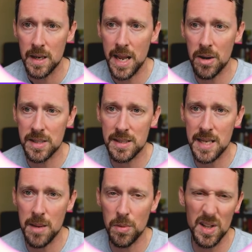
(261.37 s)
Now it's a
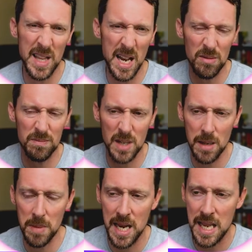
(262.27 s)
table, and that'll
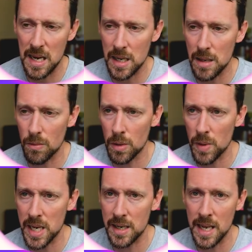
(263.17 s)
come in handy when
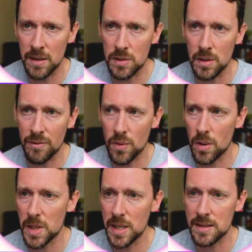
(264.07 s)
we get down to the
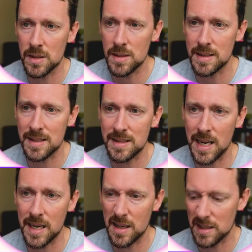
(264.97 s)
formulas in just a
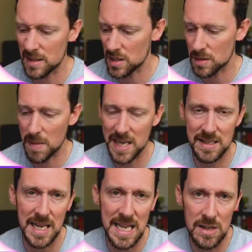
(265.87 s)
second because it just
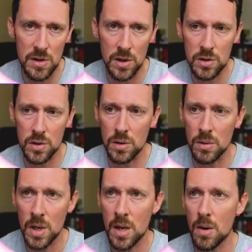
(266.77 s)
makes it easier
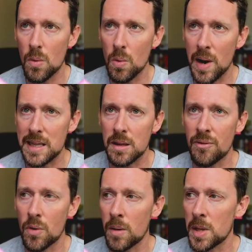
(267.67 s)
to write the
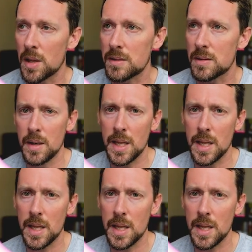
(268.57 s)
formulas.